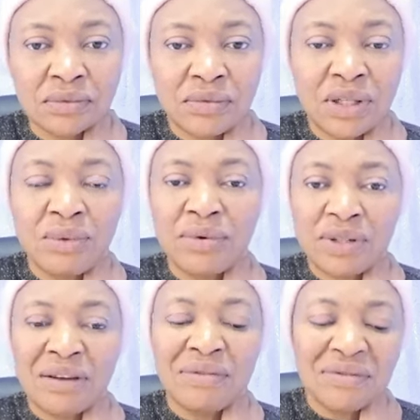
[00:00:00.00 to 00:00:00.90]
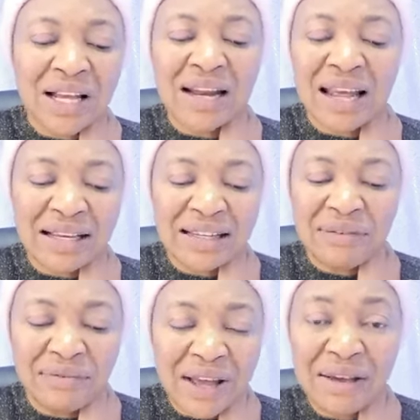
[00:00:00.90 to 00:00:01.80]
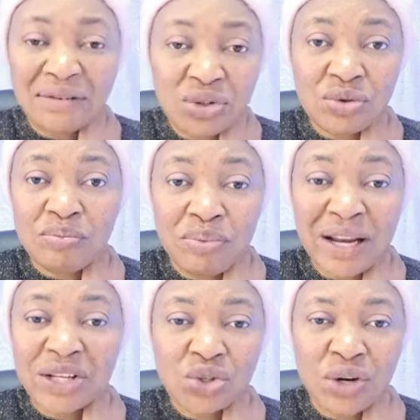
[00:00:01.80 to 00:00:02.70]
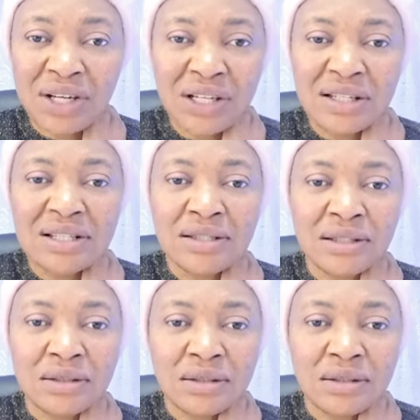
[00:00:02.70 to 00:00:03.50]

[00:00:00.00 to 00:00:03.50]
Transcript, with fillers: They they like they find pleasure in it.